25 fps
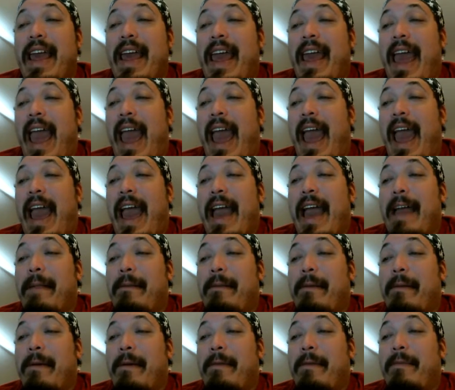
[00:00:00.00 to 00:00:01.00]

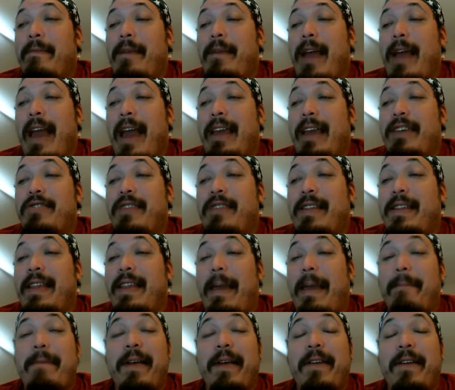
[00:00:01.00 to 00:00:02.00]
and, I guess you should say,
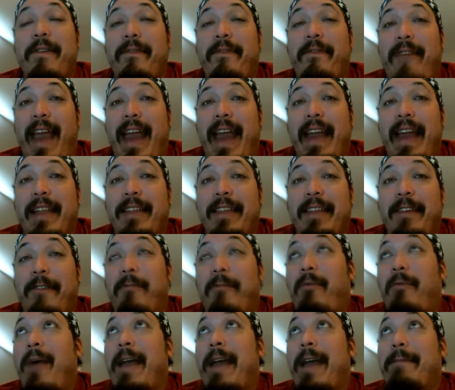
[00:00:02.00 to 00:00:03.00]
bigger fans
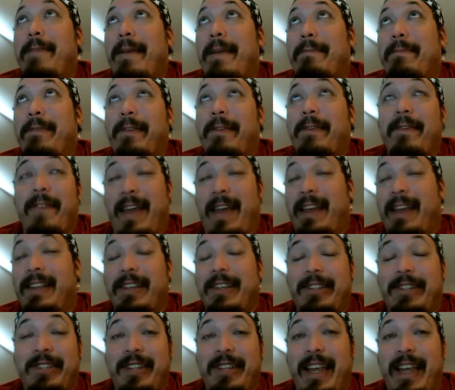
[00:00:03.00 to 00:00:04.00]
of white people of
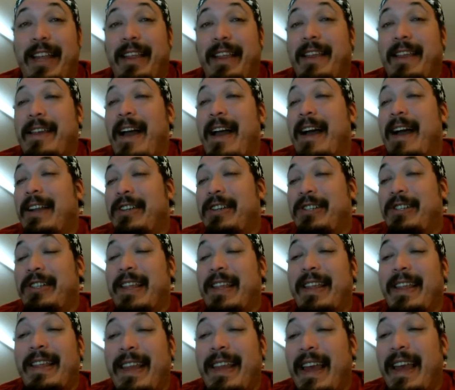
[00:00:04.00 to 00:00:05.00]
English and Scottish
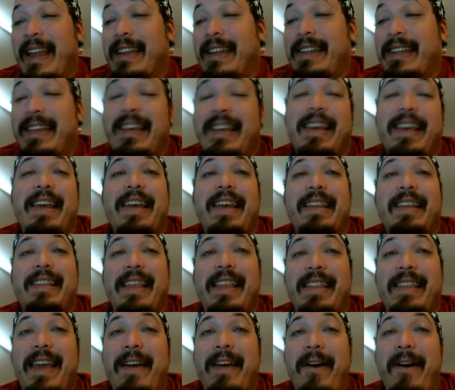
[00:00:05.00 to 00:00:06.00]
descent
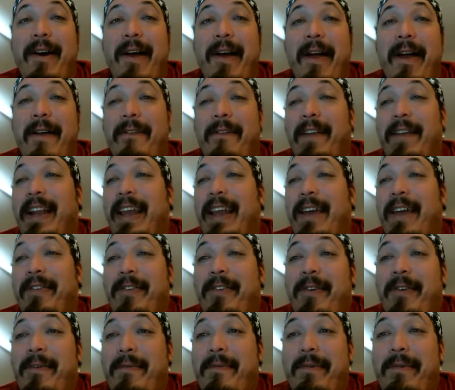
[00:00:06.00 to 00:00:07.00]
than they are of any
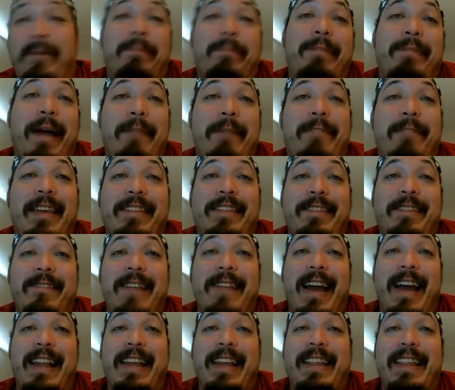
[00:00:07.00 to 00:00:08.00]
other group. I mean, they're
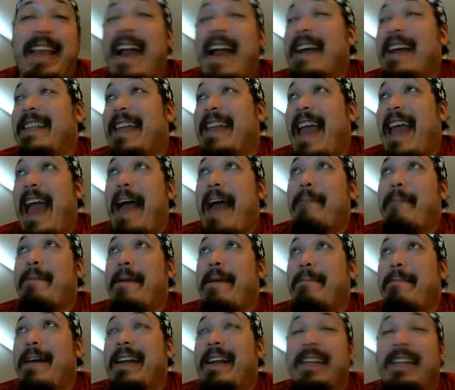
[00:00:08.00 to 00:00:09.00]
not exactly happy
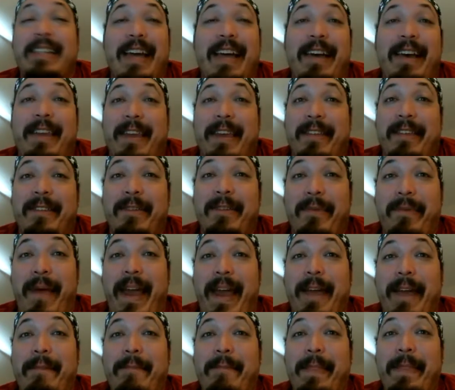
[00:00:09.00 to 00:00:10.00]
about Italians,
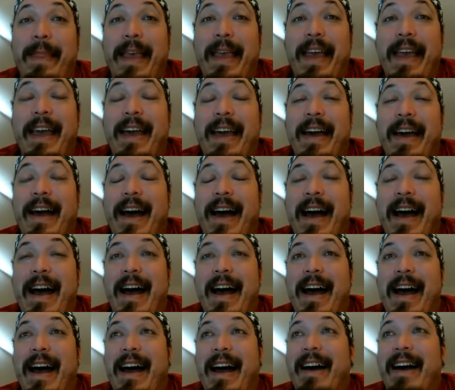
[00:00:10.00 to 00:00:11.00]
right?
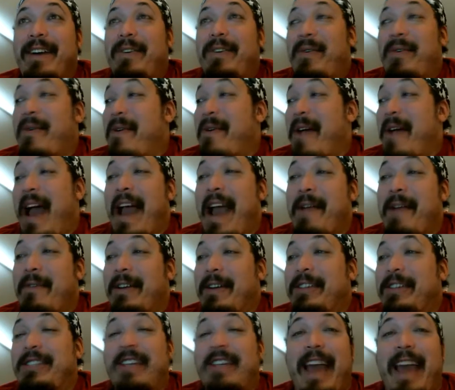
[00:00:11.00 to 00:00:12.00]
Or
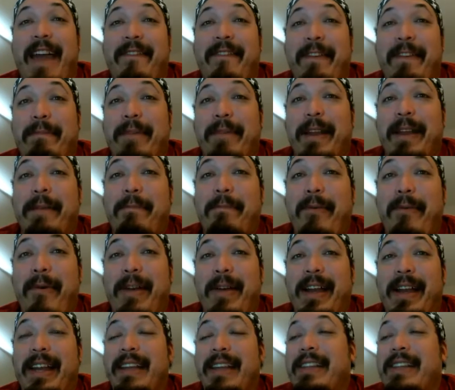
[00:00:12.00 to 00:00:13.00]
Irish having been
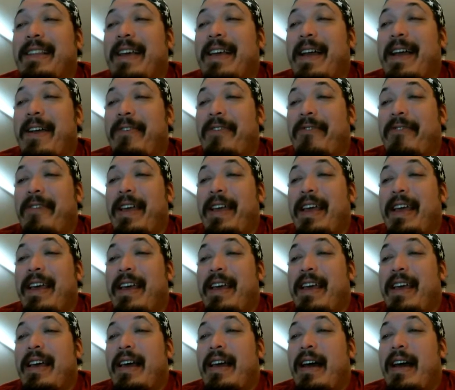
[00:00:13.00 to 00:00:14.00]
imported into the country.
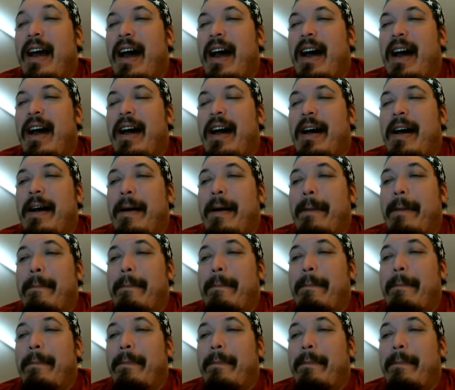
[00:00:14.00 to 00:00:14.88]
In